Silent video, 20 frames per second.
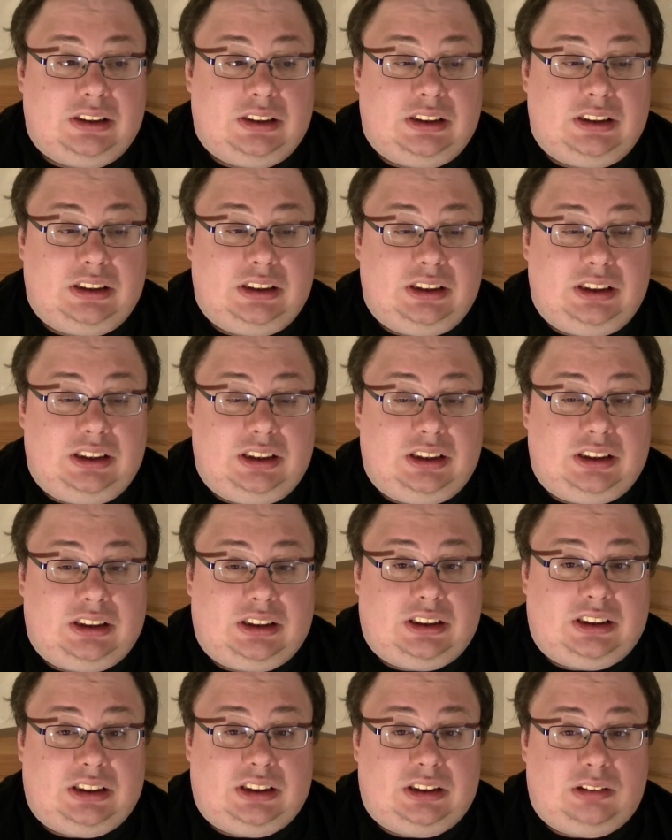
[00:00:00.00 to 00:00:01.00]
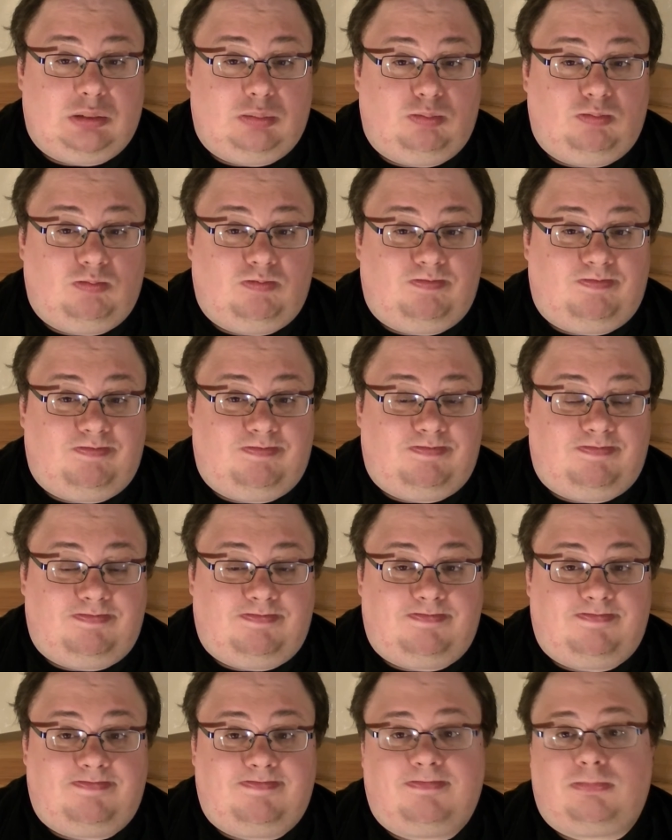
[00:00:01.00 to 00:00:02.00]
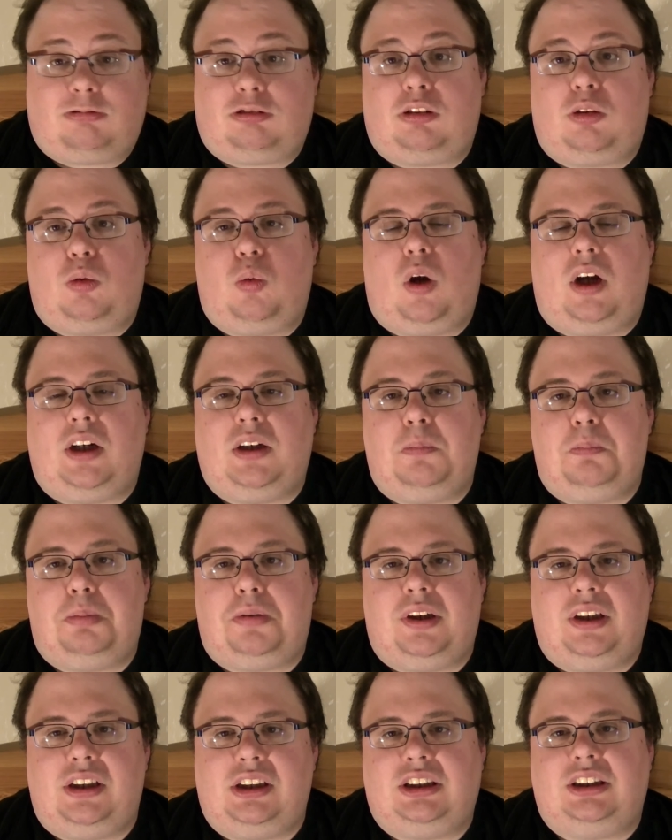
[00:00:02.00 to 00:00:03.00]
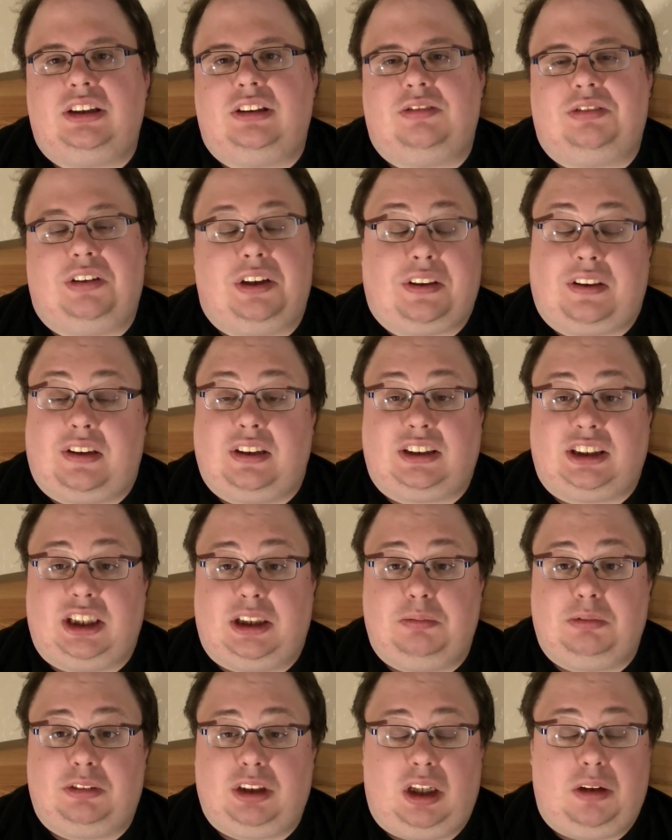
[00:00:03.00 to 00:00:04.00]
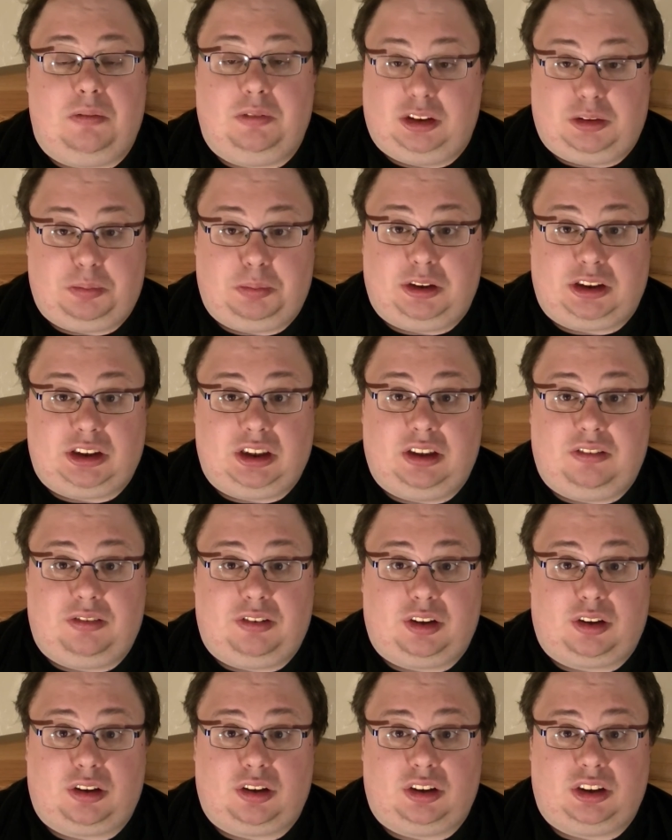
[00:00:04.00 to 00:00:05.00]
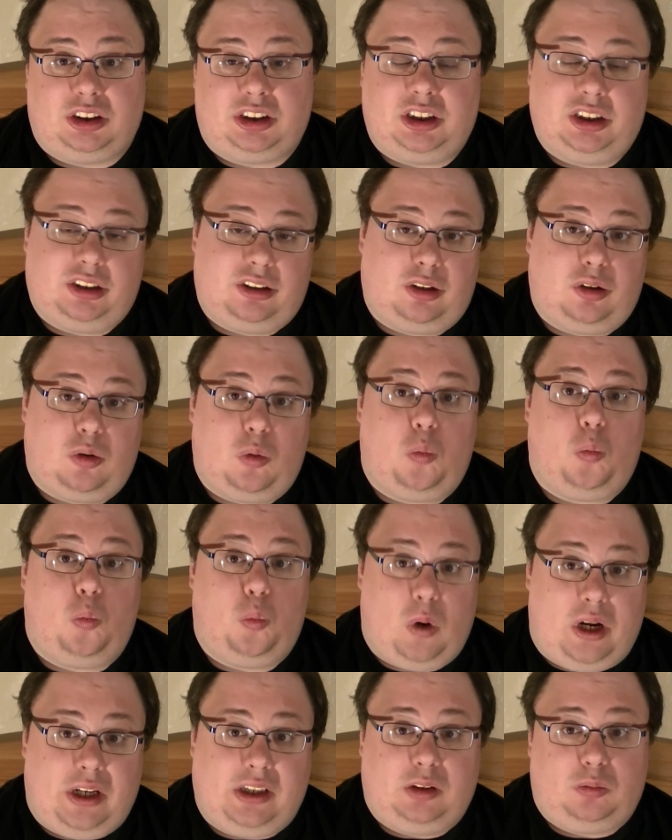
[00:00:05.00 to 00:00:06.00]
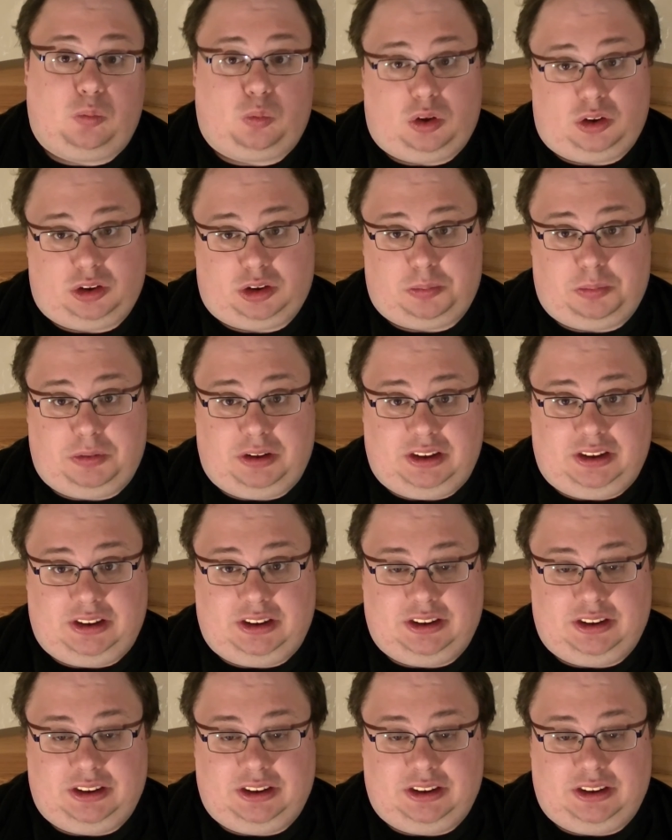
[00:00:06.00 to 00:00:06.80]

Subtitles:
It's quite impressive at the same time, especially if you consider when it was made.